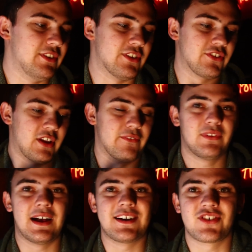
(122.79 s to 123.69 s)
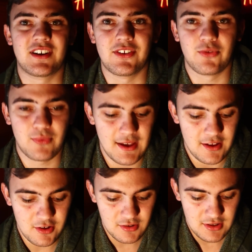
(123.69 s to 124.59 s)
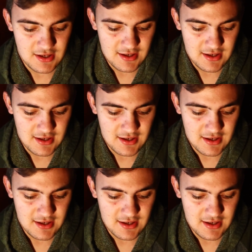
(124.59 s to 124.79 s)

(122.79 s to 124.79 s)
there's also got a flash on it as well.